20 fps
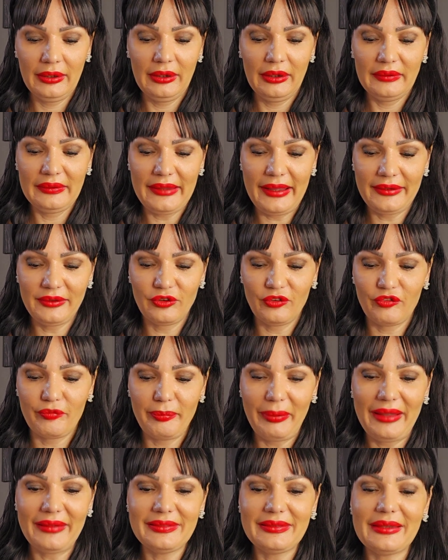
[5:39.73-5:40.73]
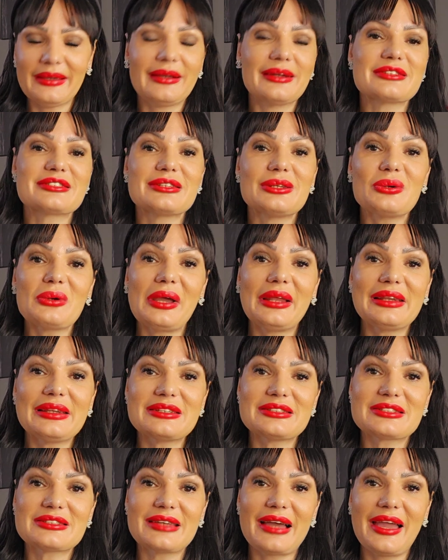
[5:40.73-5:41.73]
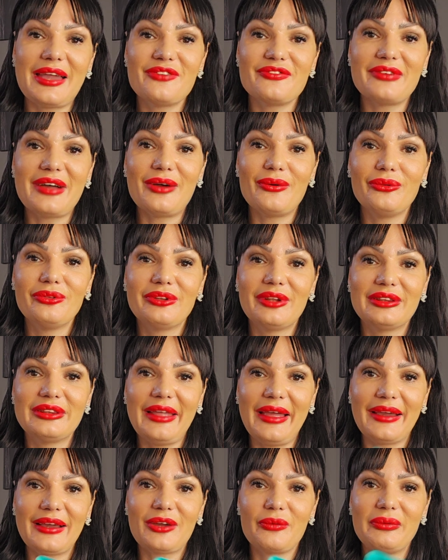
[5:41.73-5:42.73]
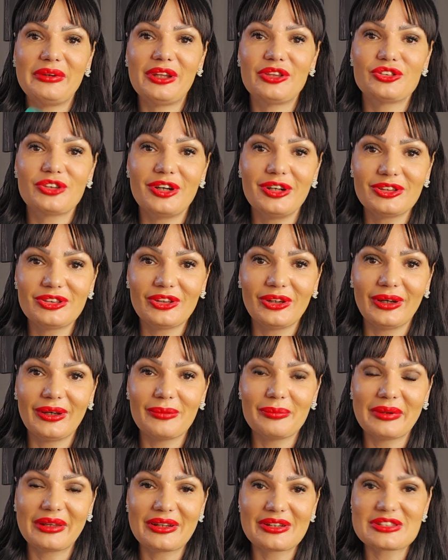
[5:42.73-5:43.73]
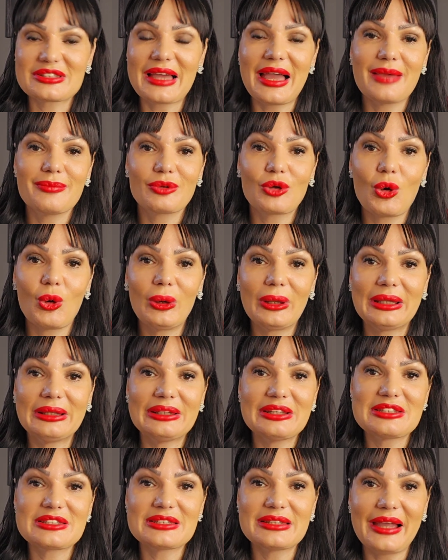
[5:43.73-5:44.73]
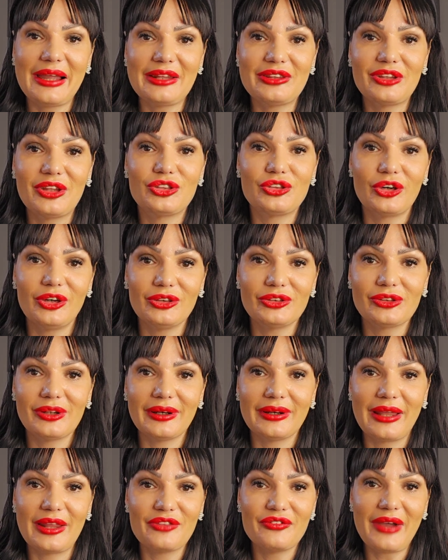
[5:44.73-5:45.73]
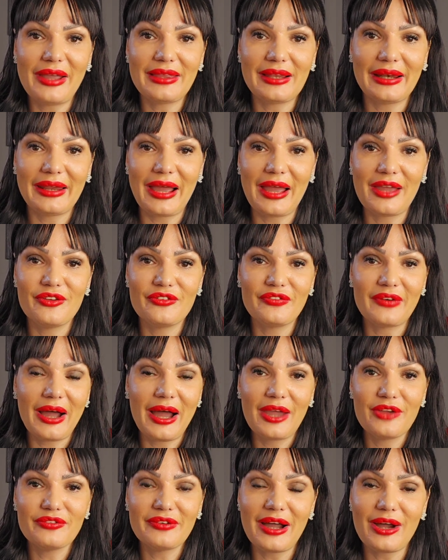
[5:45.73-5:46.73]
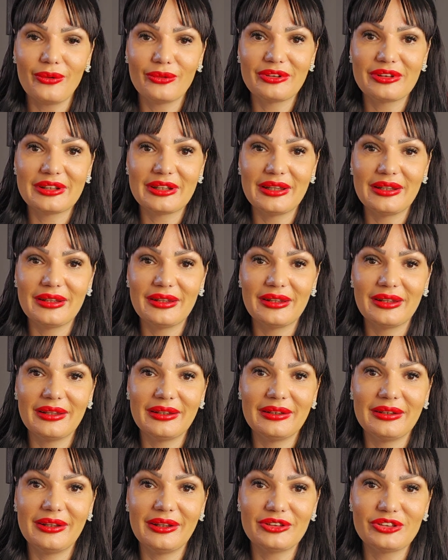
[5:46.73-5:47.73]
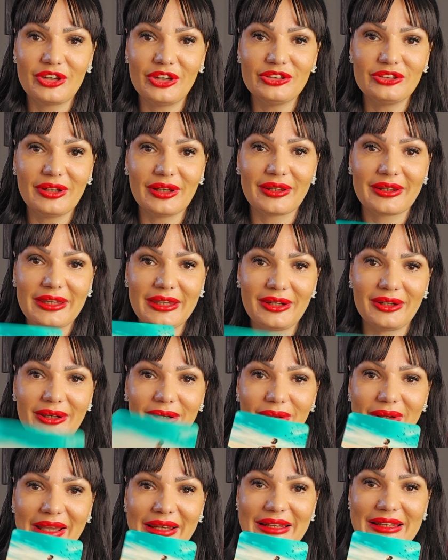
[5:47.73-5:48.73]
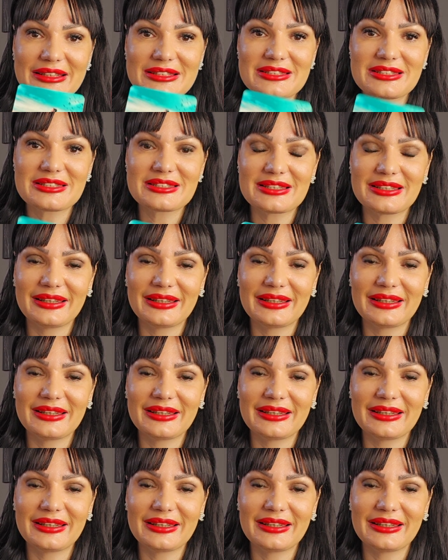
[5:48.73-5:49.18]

Knight of Pentacles. Look at this. I found the deck with a turtle because I'm calling this knight the turtle. And finally, I found the turtle here. Look at this.